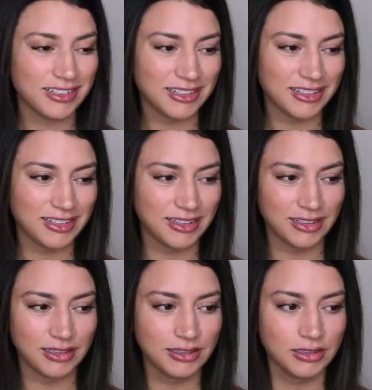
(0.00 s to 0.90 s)

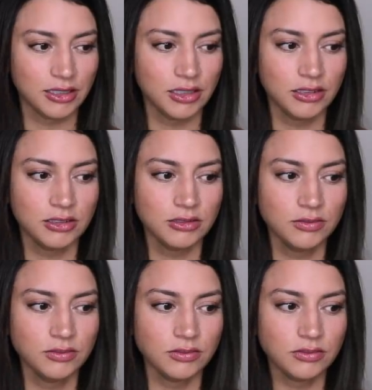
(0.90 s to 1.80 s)

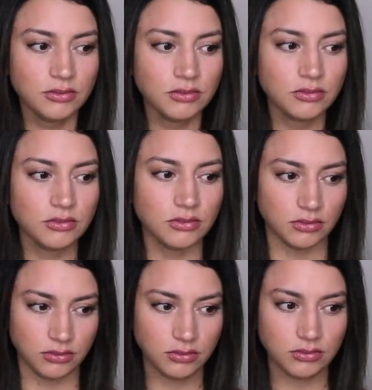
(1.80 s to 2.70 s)

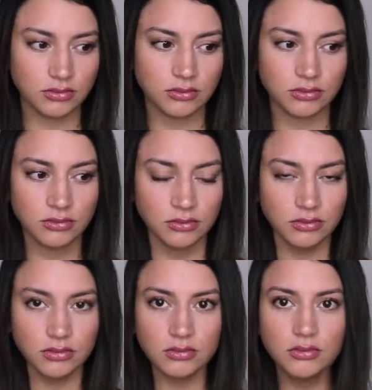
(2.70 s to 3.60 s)

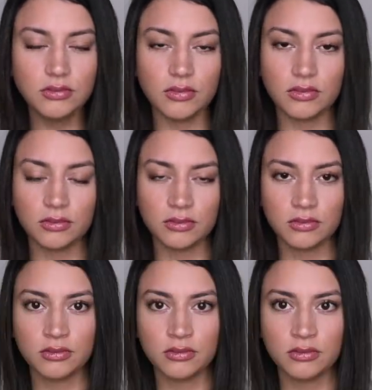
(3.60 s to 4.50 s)

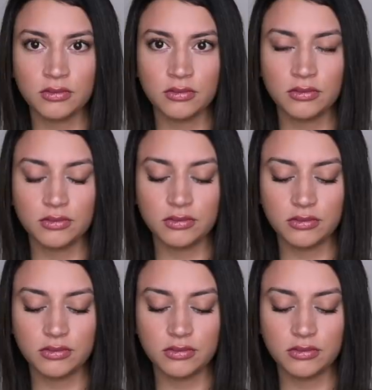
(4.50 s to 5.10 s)
Nothing is said.